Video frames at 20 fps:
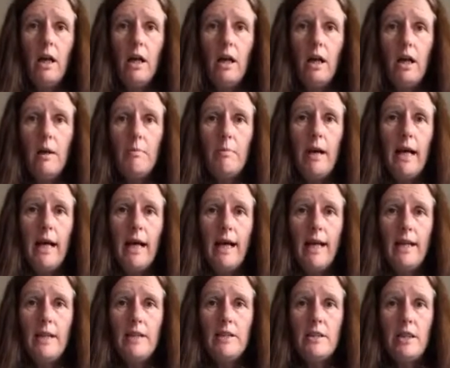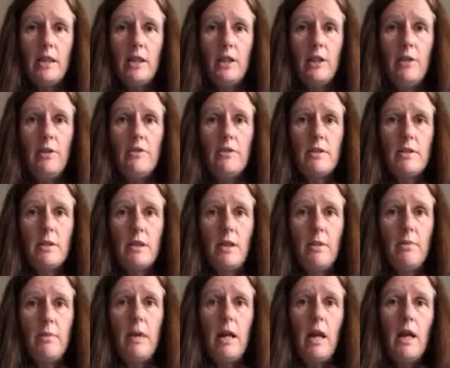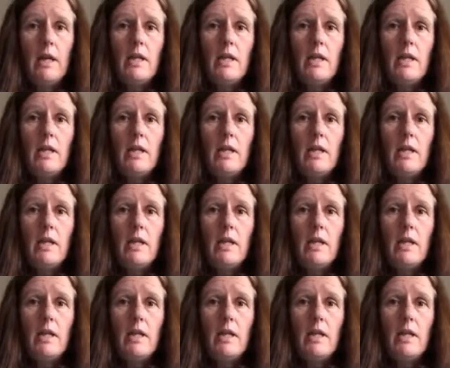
and include some